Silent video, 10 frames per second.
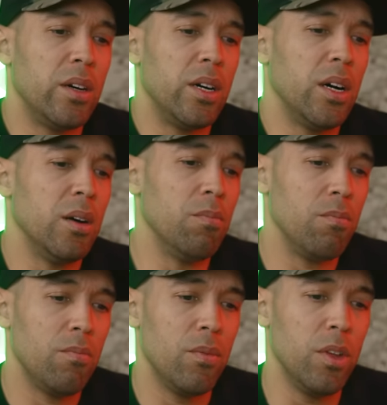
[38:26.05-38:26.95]

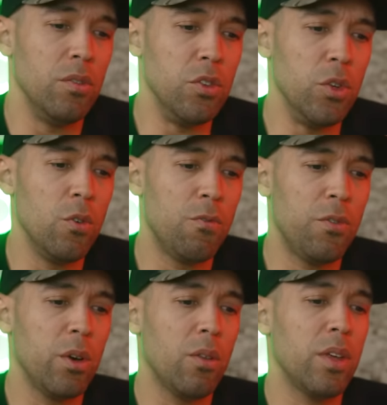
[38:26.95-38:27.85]
Um, do you
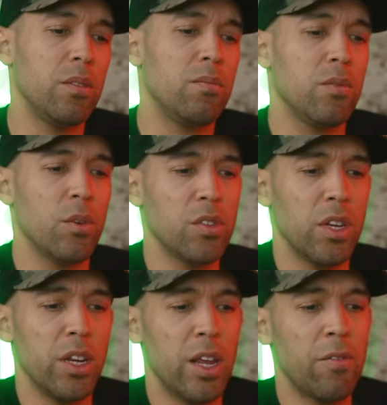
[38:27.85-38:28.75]
feel that there's
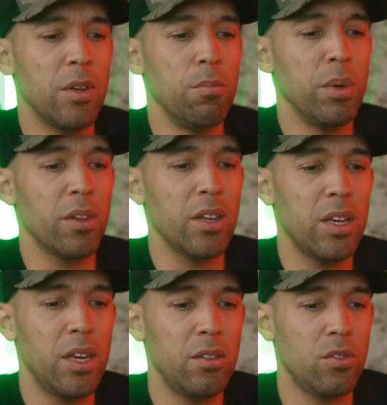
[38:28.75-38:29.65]
an
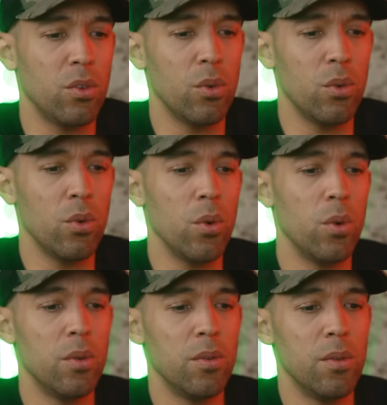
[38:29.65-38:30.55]
inevitability
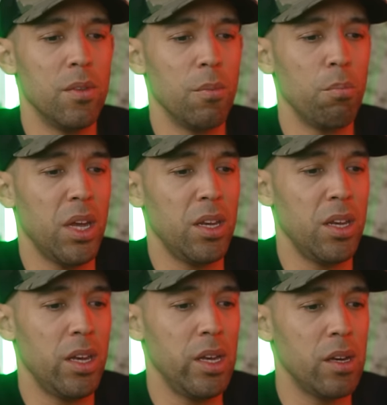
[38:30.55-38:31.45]
to the
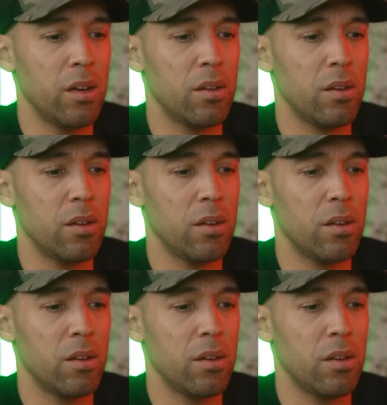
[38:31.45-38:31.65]
many